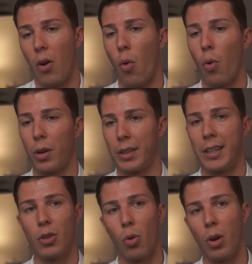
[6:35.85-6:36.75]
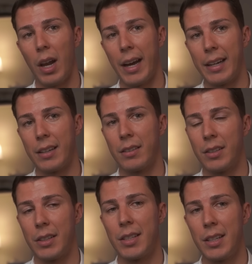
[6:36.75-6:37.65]
or they don't like
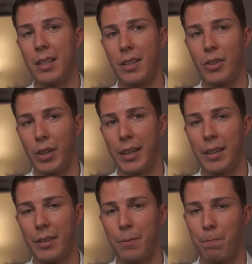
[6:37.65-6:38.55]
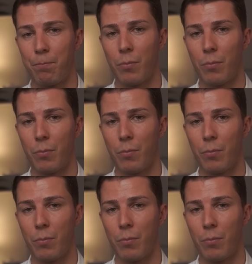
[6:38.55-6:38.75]
the city they're in,